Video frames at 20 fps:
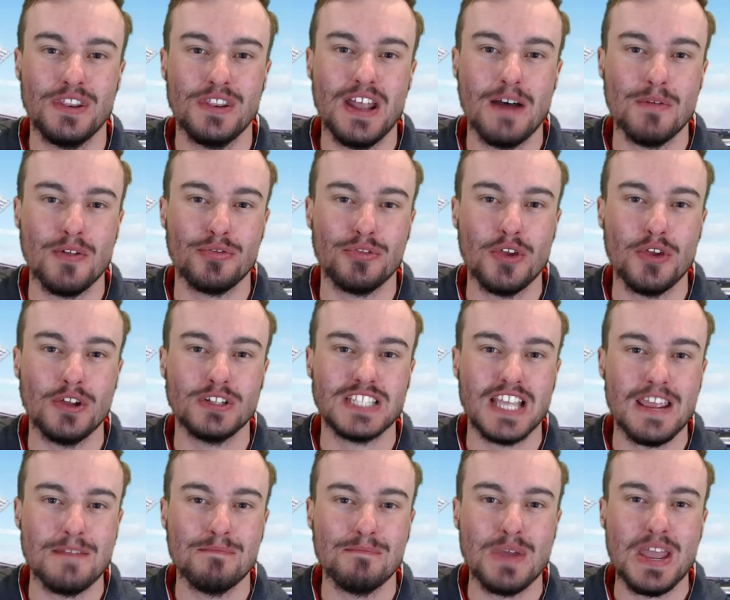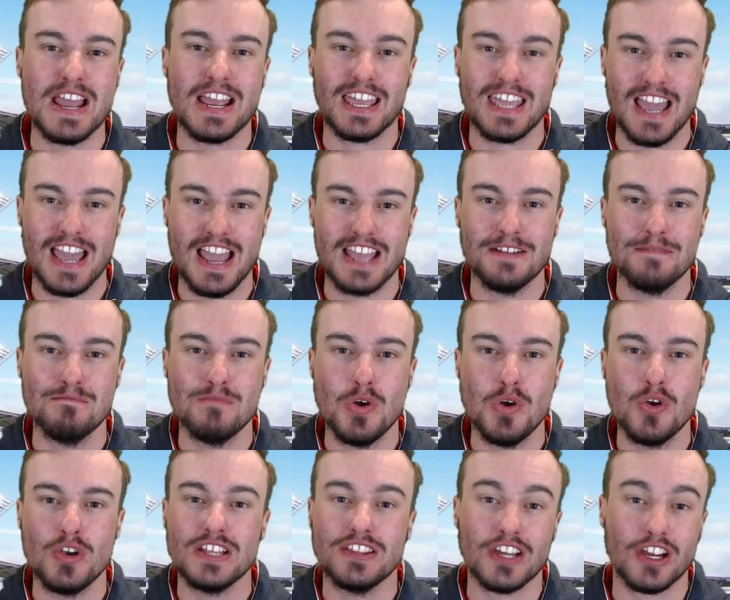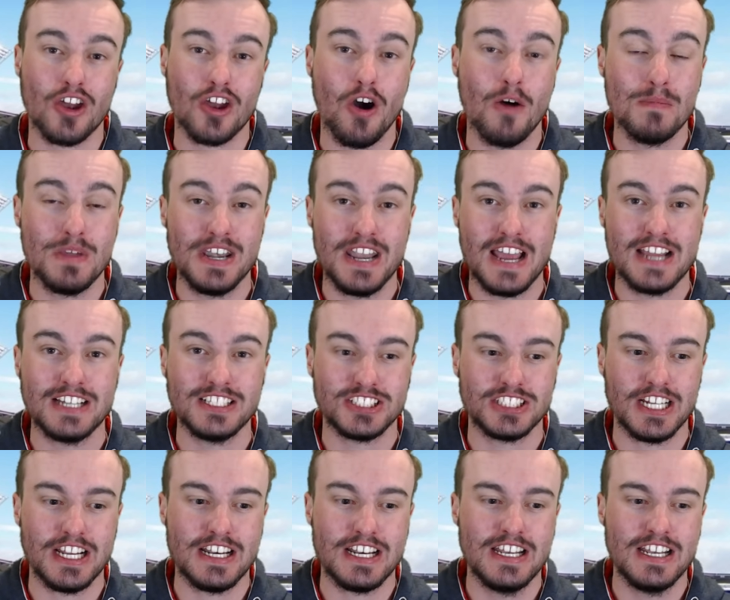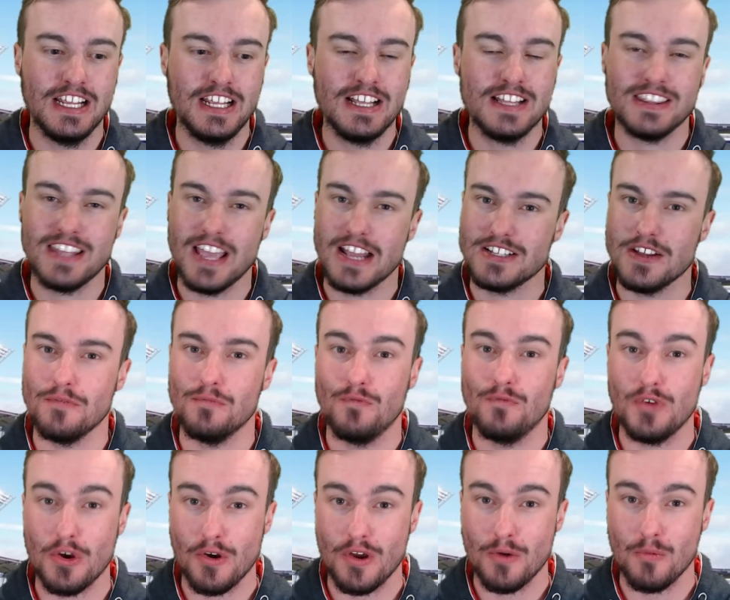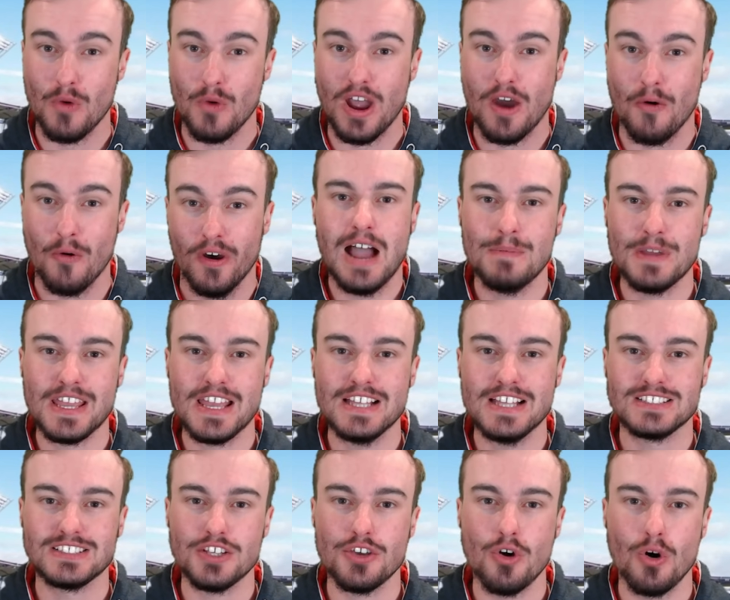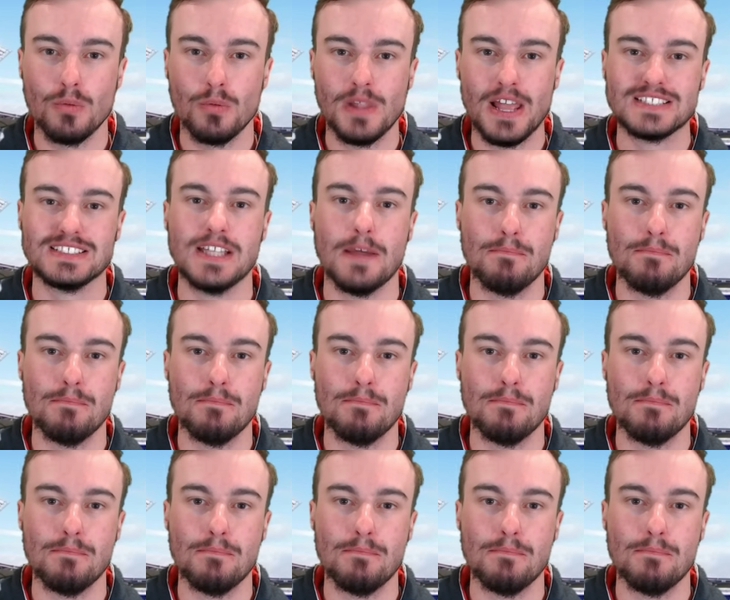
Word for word: Number thirteen being Kane and Moody. The combination, they did very well up against the All Blacks.